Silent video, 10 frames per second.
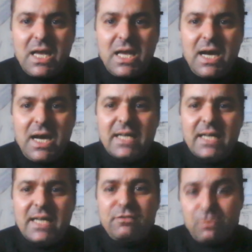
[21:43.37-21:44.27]
I like
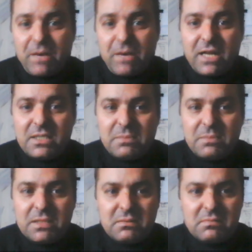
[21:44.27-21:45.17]
it a few parts,
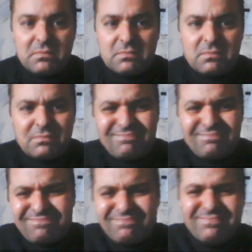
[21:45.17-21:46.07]
but
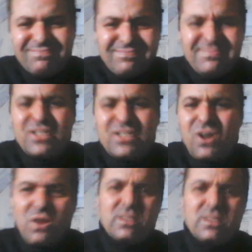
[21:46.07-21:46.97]
not
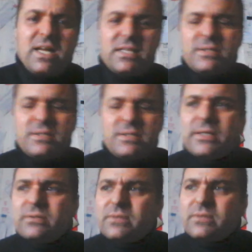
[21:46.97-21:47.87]
all that. You
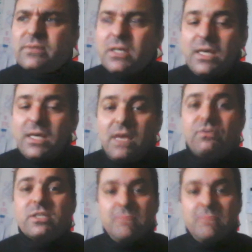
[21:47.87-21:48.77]
know, if
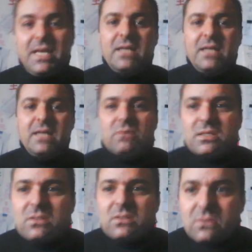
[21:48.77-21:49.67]
was me
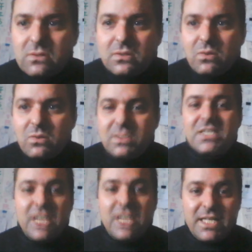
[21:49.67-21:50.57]
was in
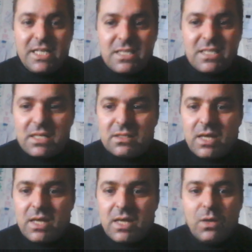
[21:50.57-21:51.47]
Chinese and
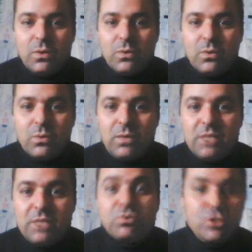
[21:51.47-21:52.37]

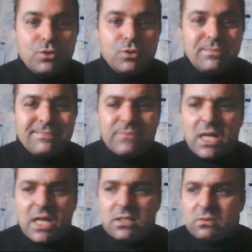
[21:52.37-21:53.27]
with Mushu and